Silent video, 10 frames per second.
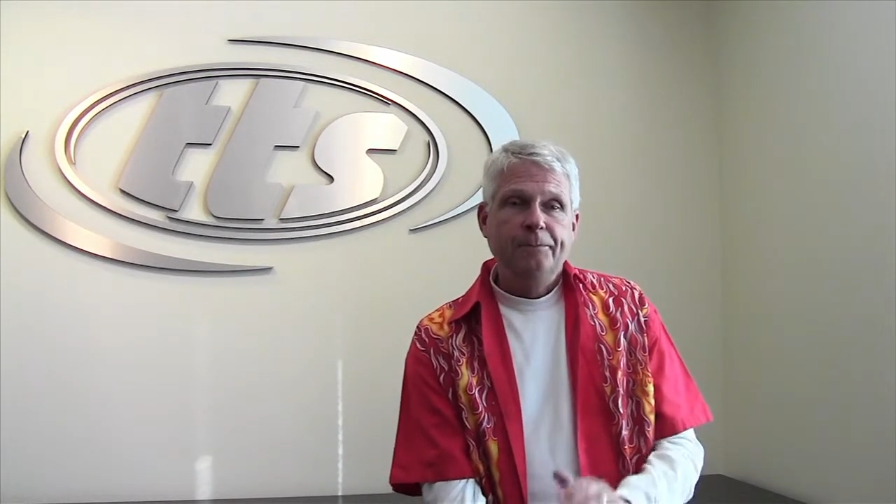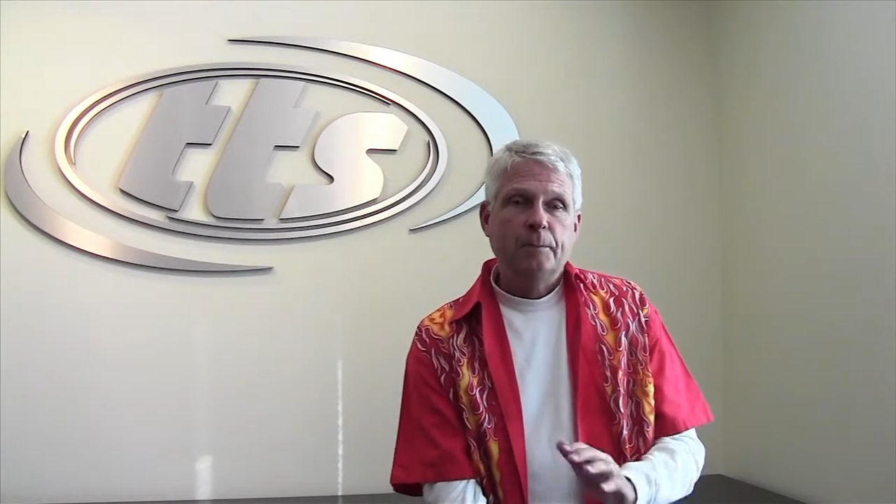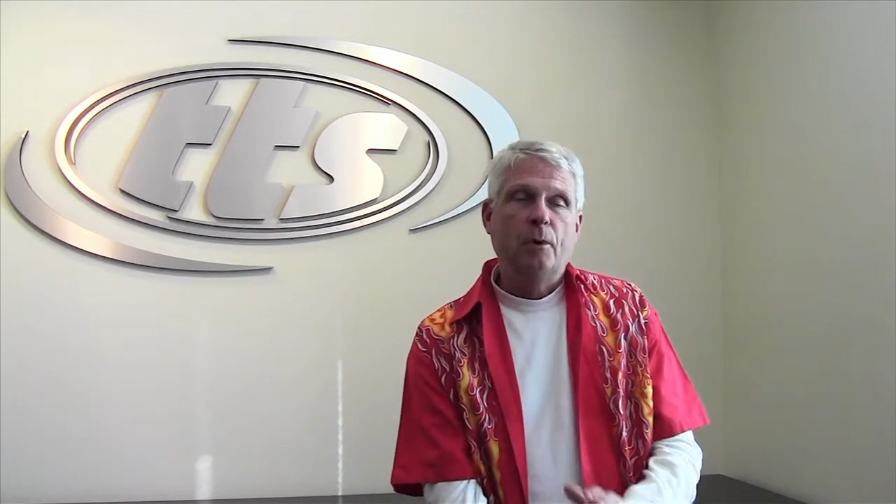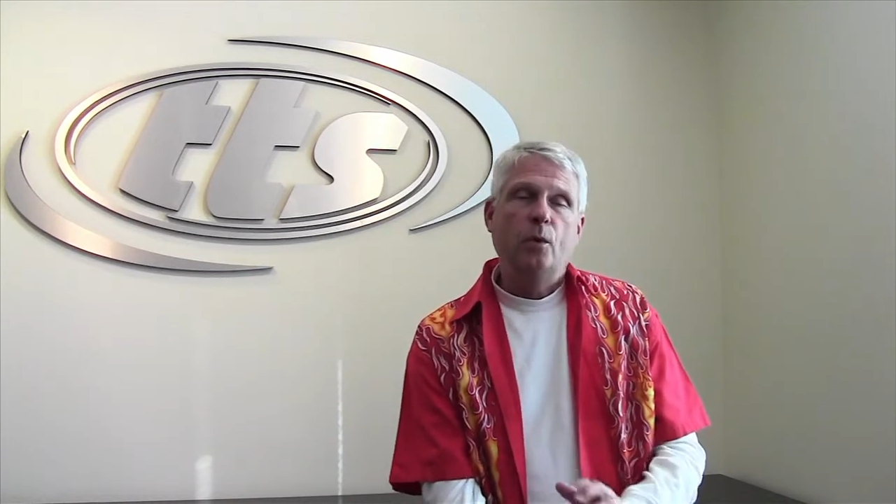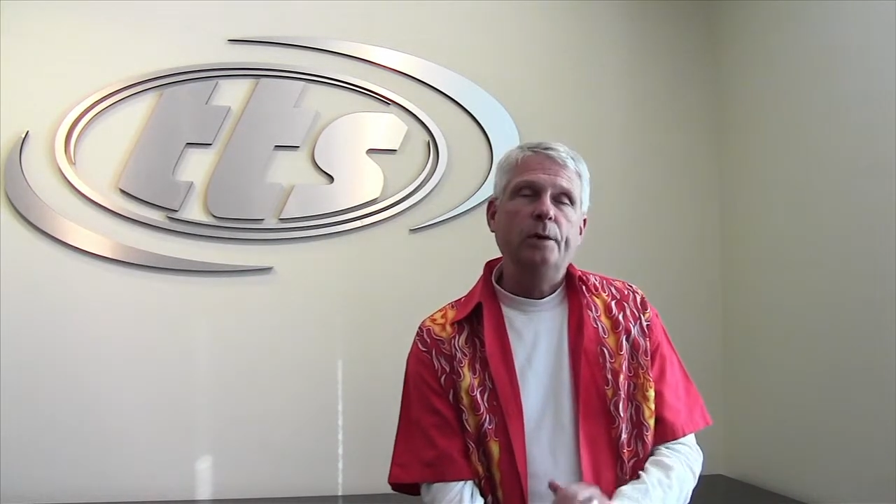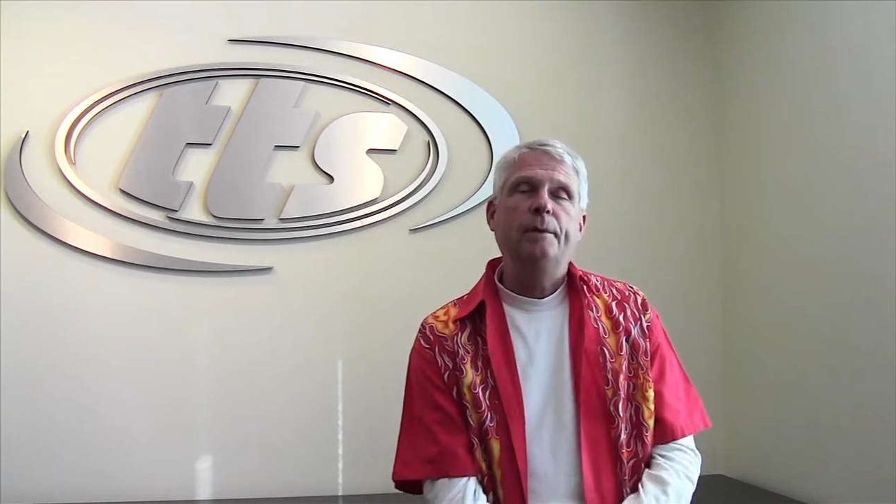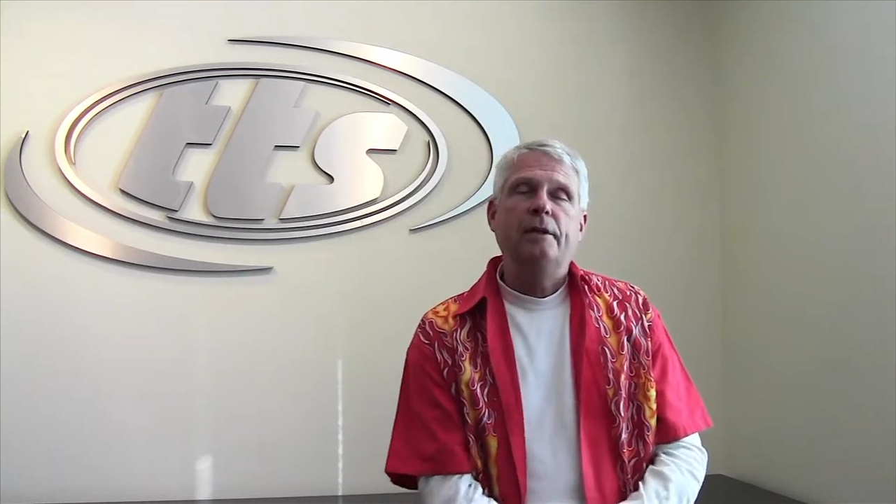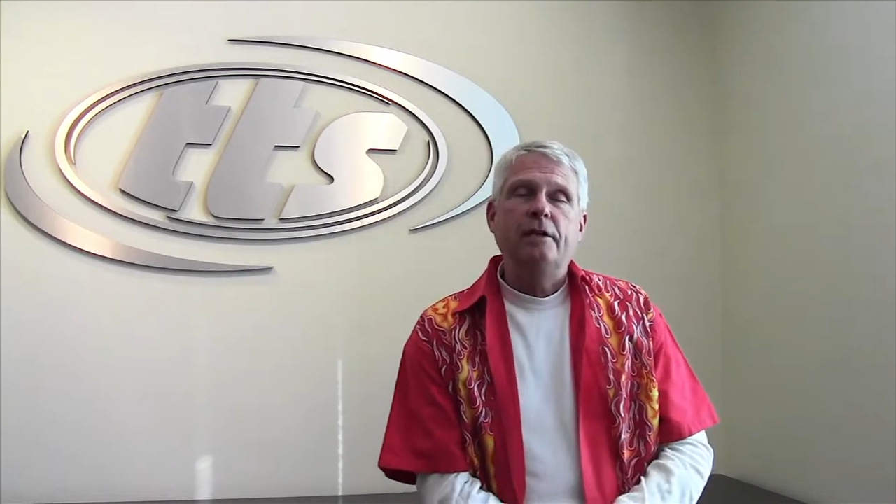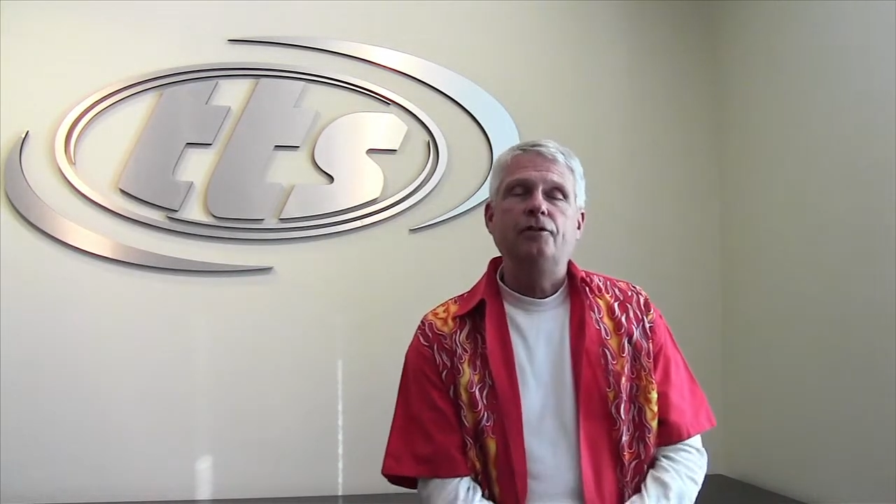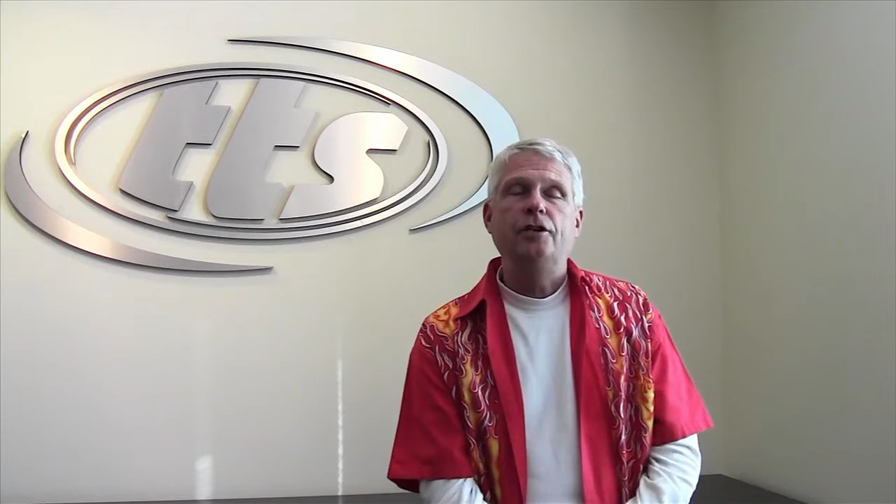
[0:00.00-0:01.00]
But we
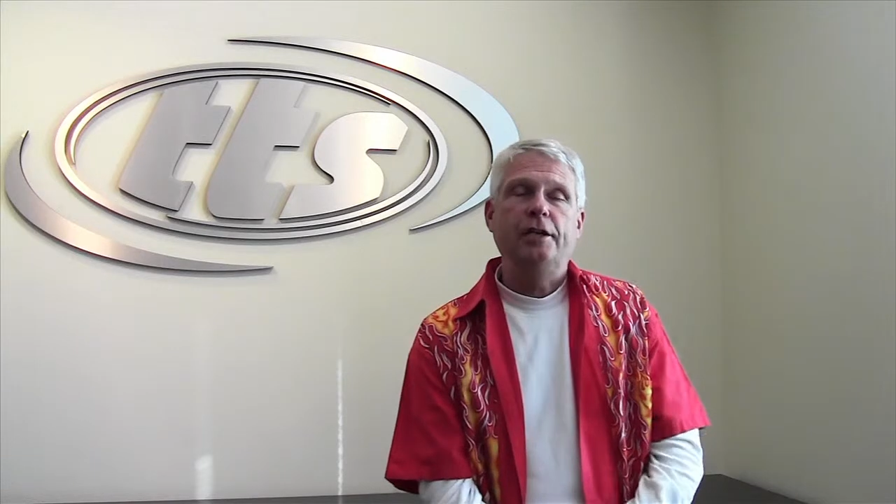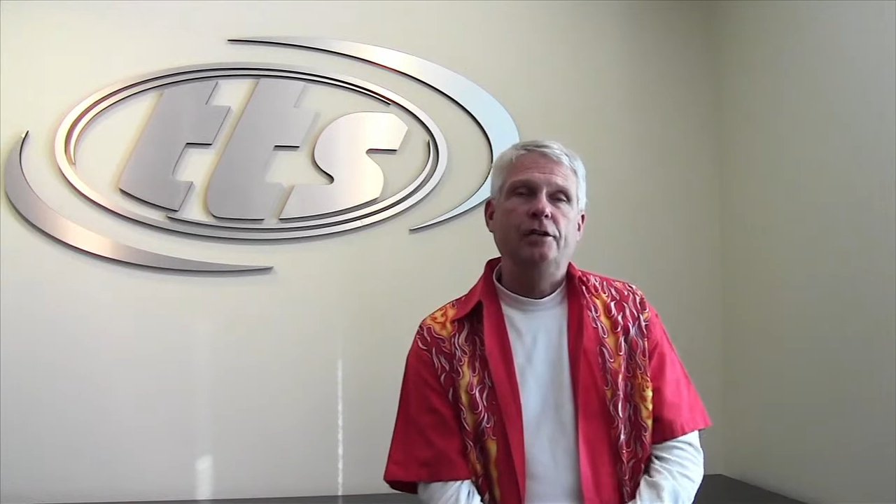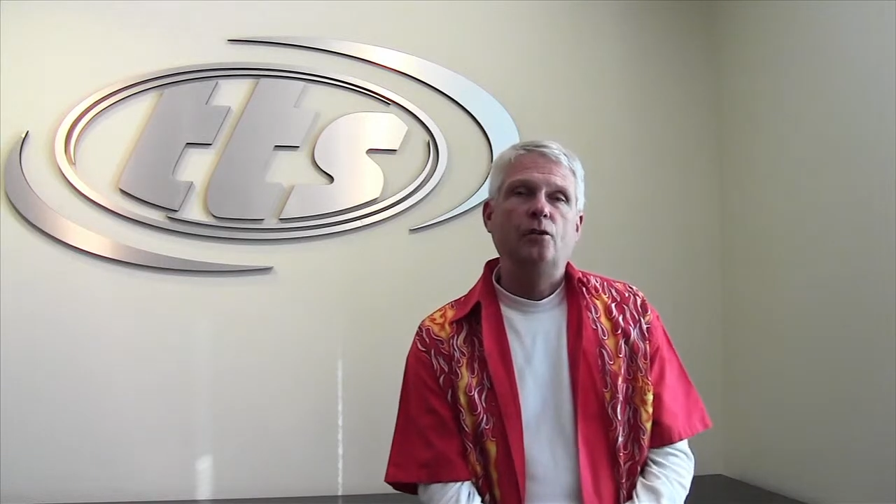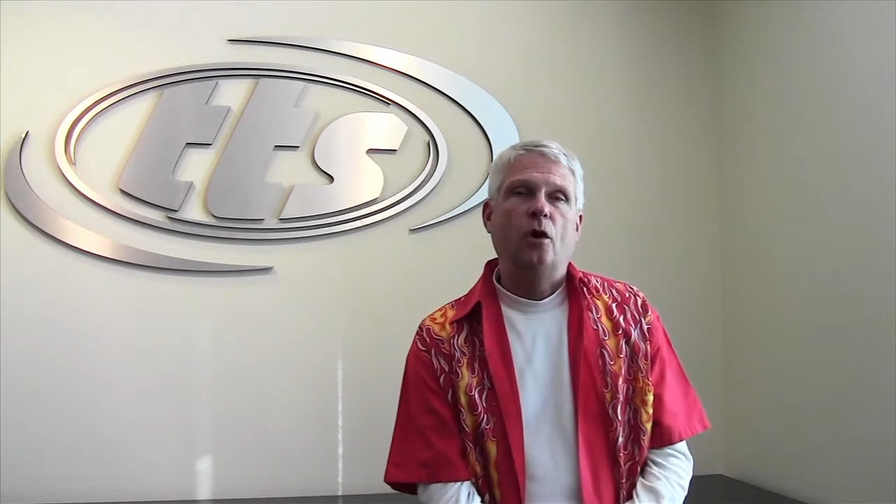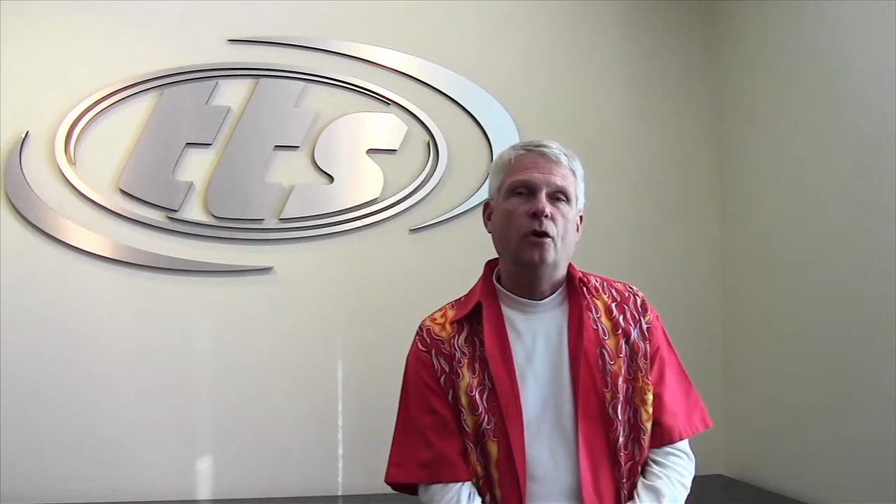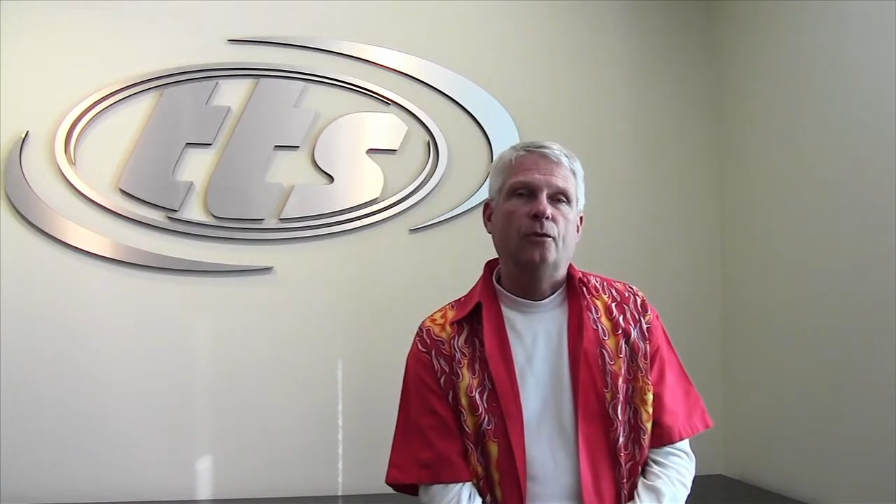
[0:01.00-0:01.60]
believe you need to do all